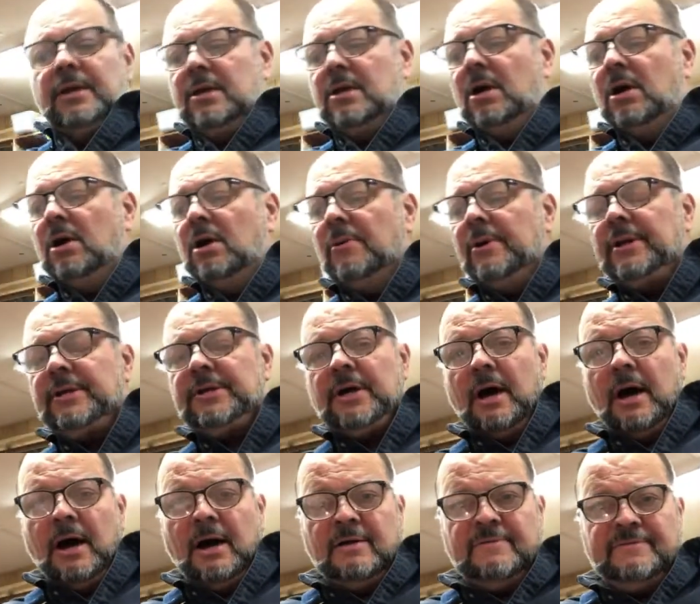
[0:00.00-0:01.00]
go into
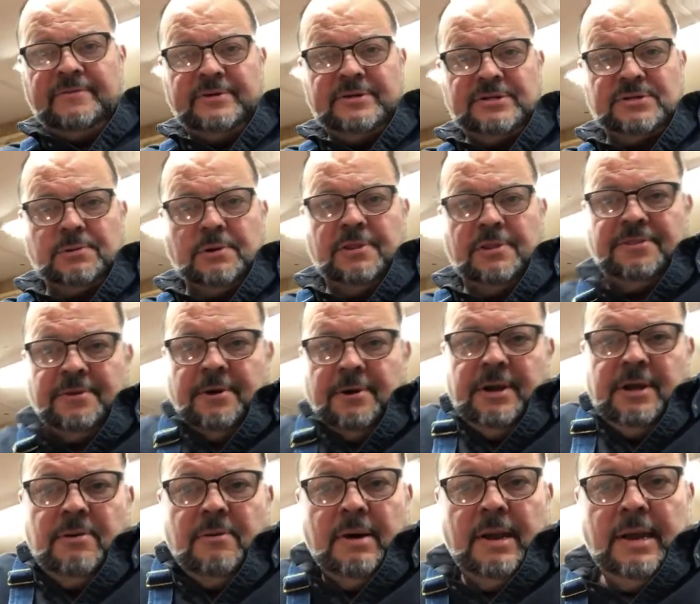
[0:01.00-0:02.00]
office with 30
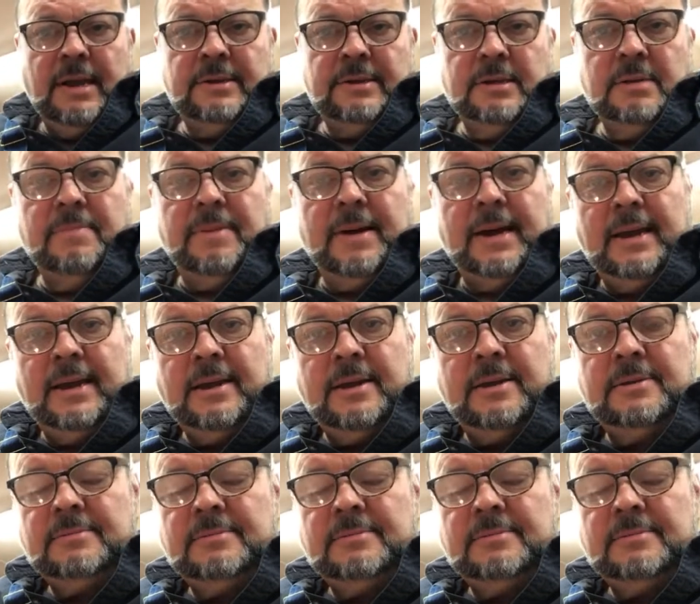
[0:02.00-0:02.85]
grand in the bank,